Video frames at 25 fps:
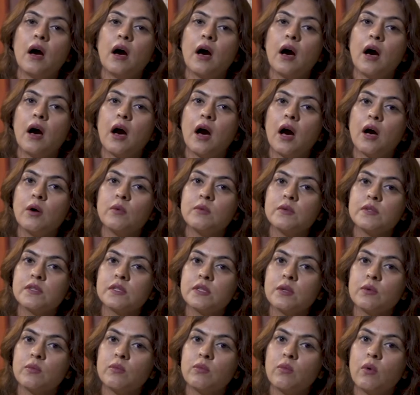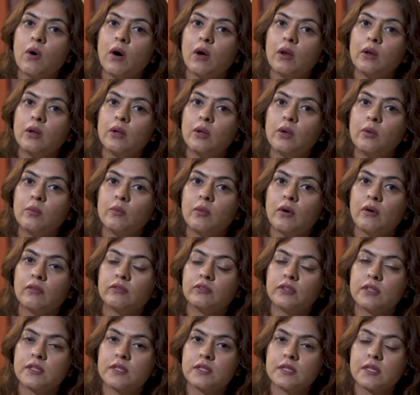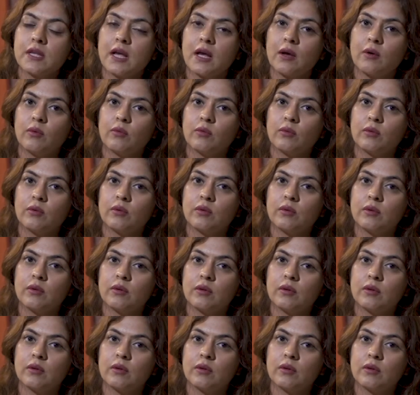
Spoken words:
How is the volume of the sound?